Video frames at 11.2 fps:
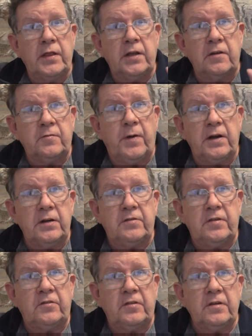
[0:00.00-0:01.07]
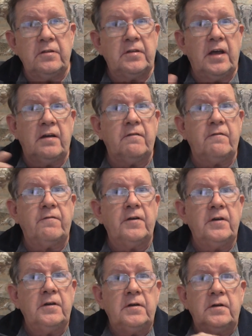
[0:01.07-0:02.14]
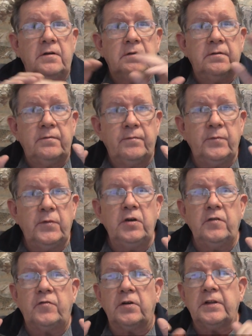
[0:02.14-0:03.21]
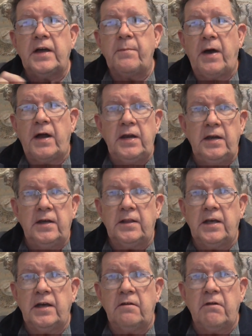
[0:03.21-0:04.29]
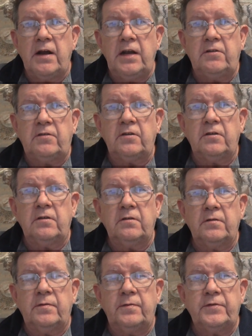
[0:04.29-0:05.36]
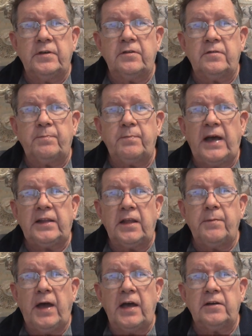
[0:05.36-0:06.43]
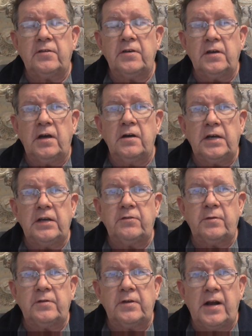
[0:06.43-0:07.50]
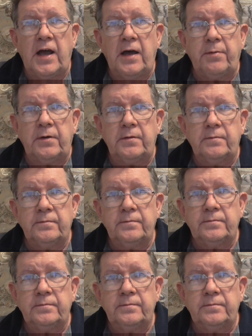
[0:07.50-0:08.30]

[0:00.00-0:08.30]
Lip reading: when those politicians have moved all their money and they're ready to just pack their bags and go, guess what's going to happen?